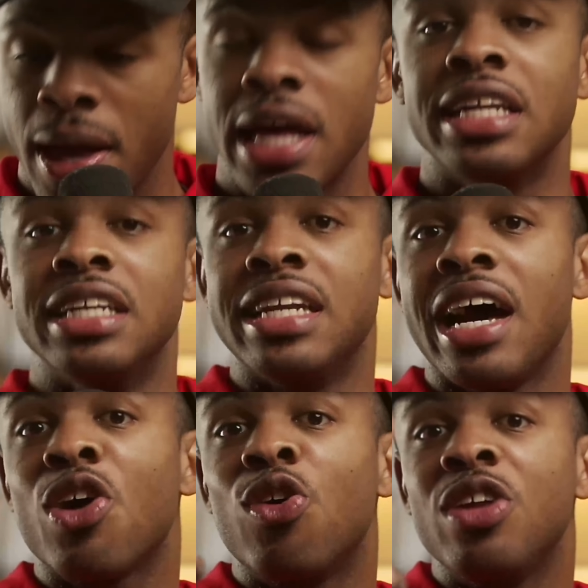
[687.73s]
Not
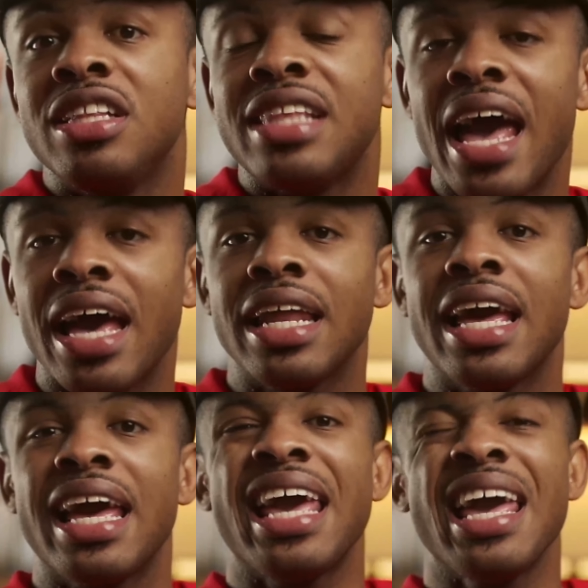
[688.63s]
only that,
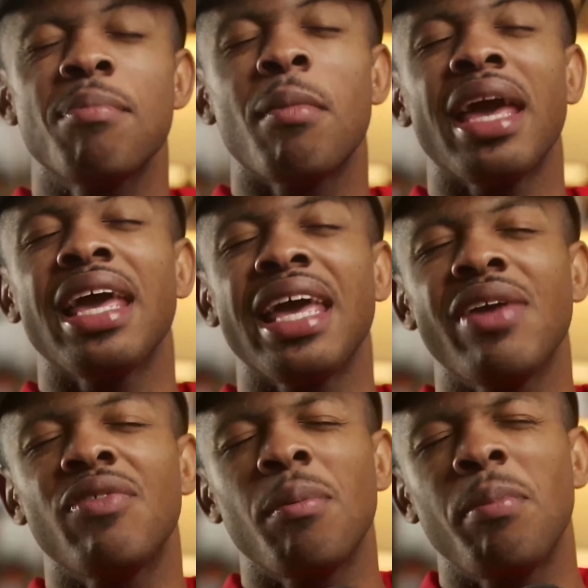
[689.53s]
he may
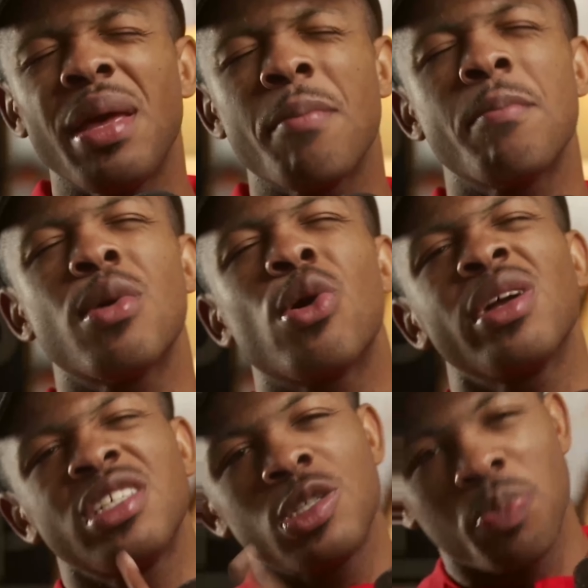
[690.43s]
even be more
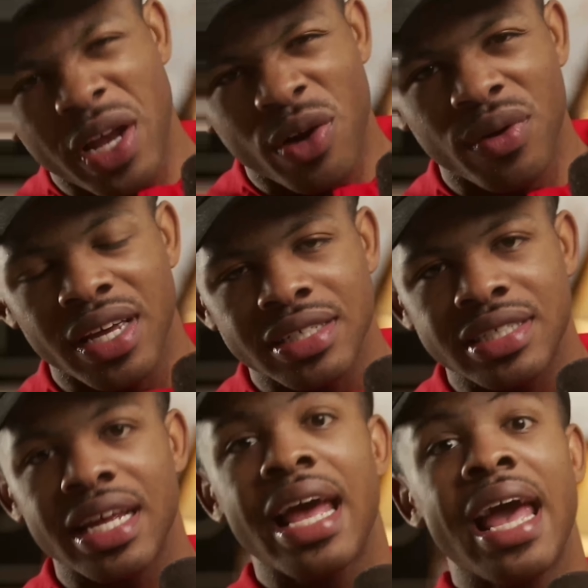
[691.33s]

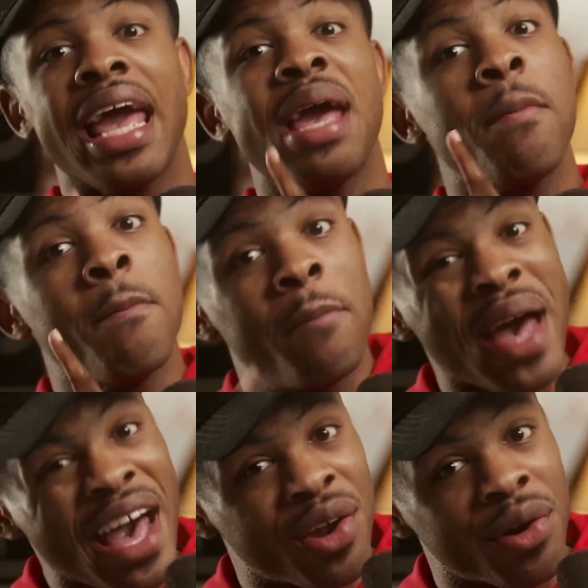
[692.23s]
experienced and
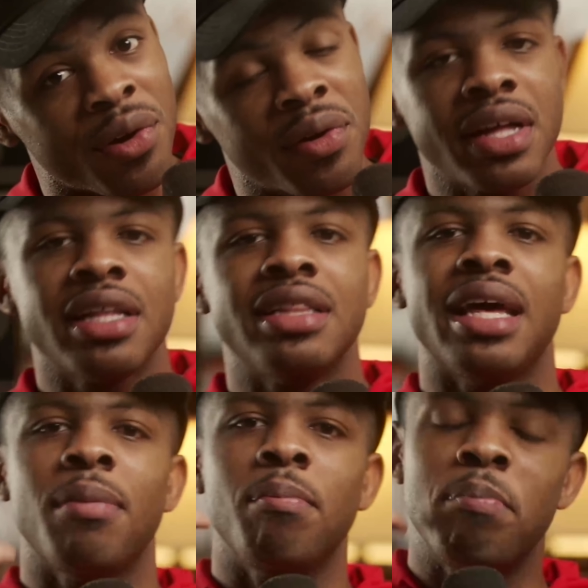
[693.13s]
better
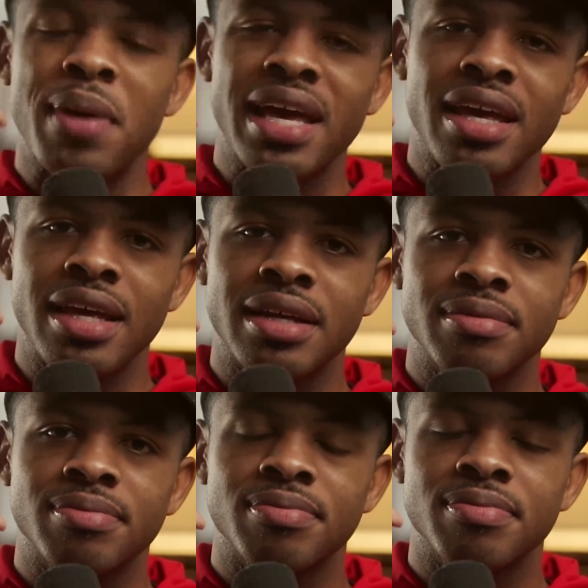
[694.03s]
than B,
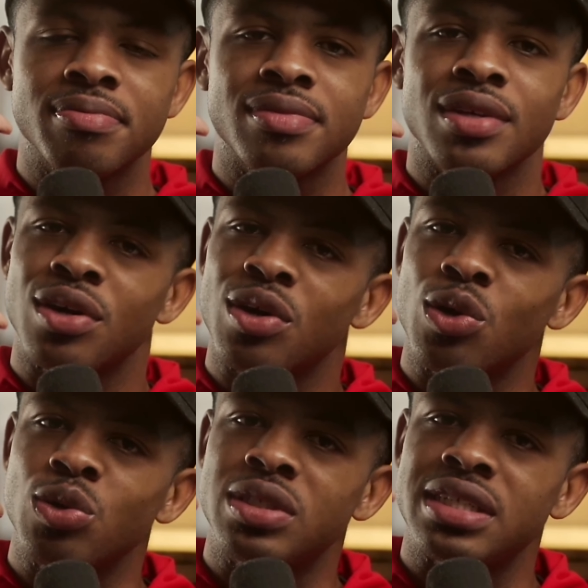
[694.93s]

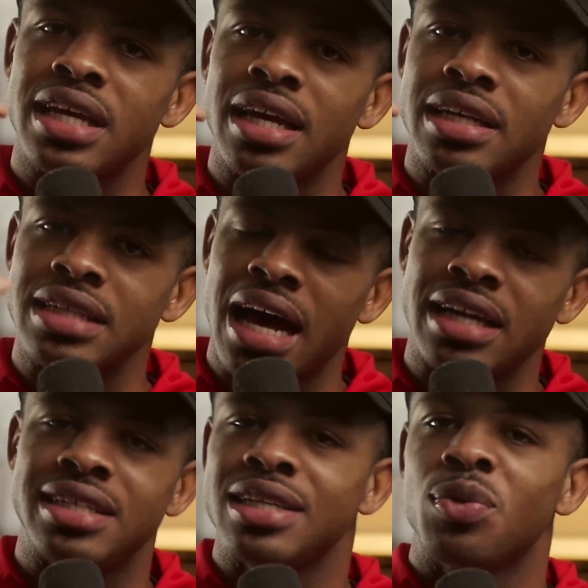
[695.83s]
who says I
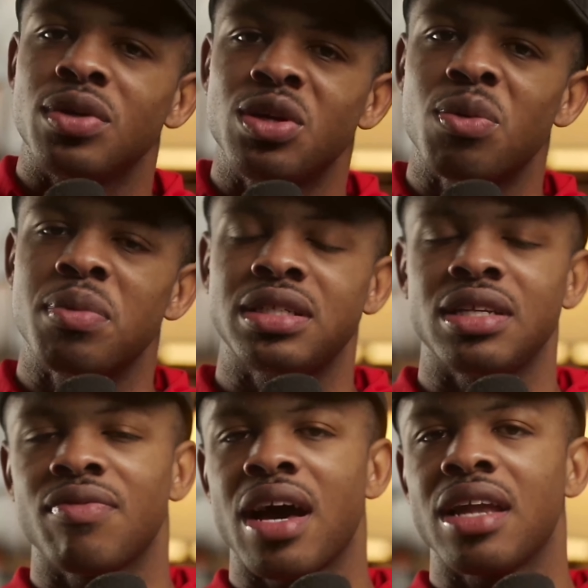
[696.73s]
deal with
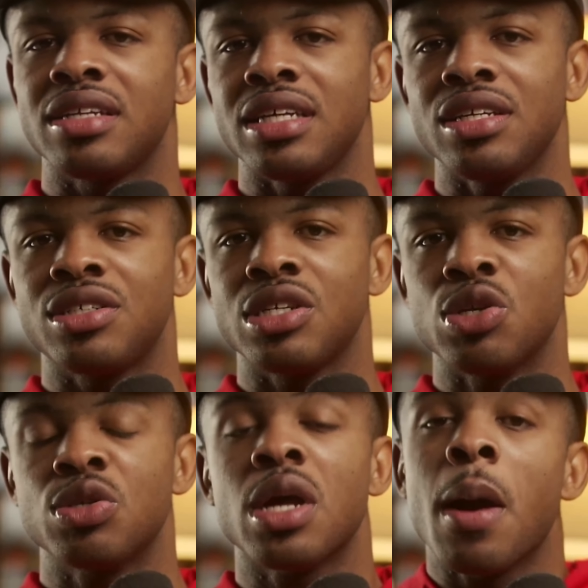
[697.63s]
domestic violence issues.